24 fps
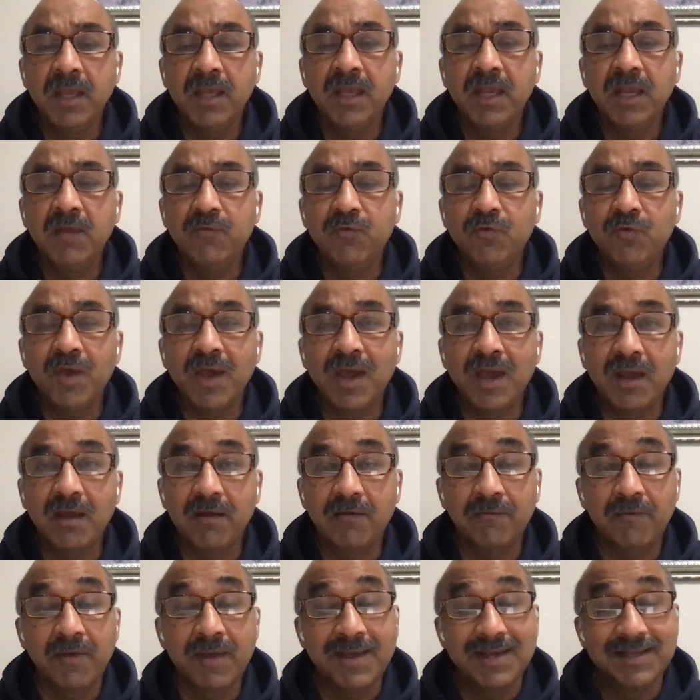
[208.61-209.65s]
If you
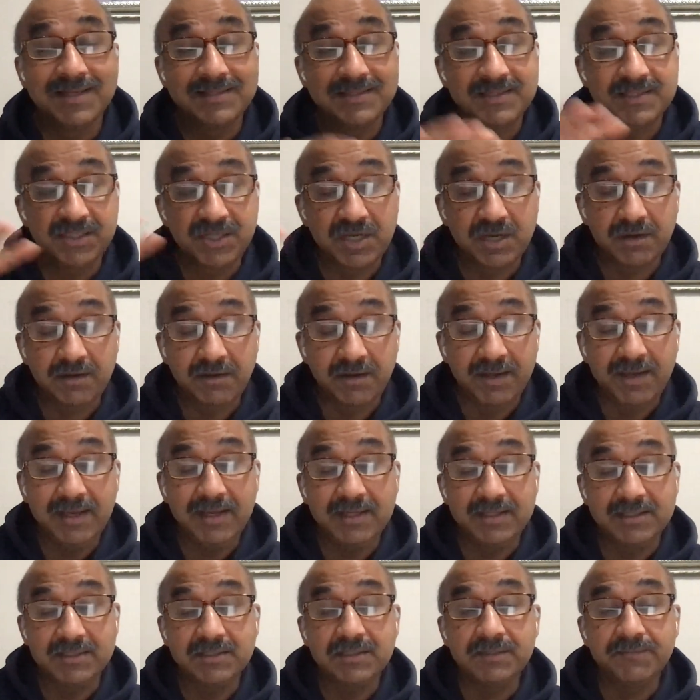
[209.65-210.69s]
have
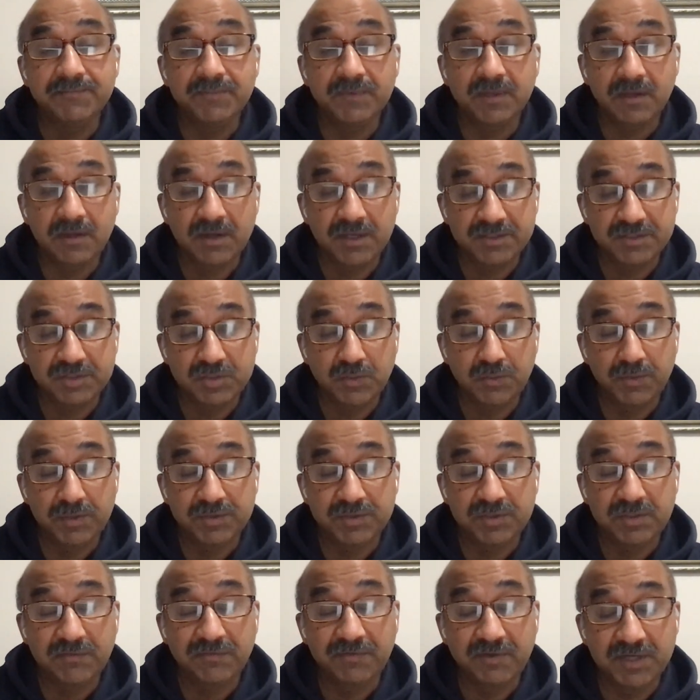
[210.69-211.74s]
CRDs, custom
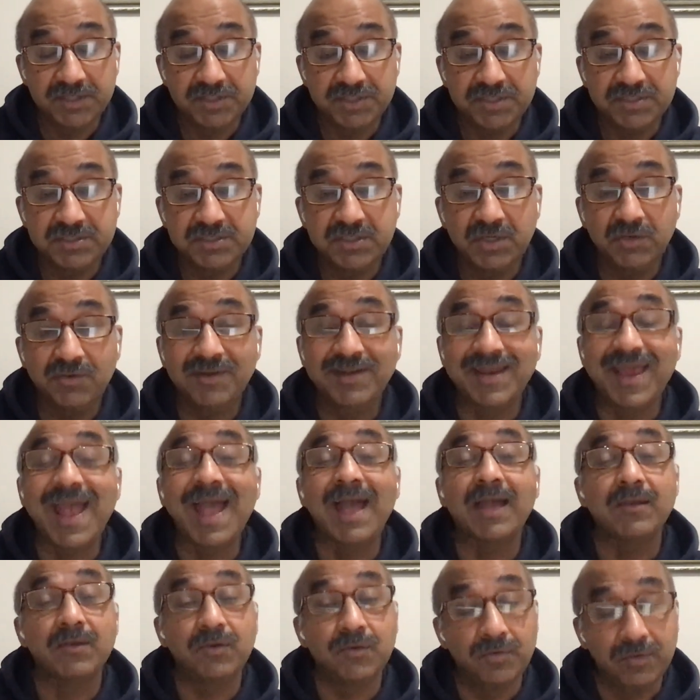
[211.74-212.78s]
resource definitions, you can
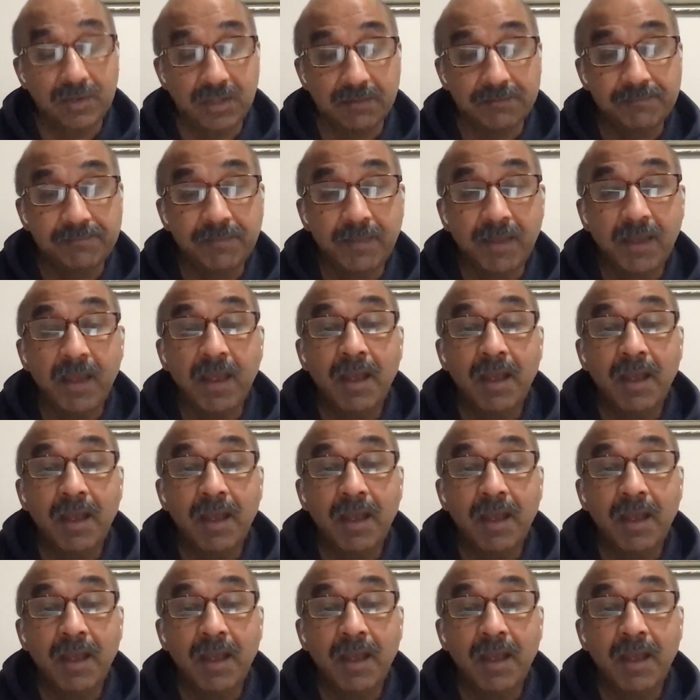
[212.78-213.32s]
add to them.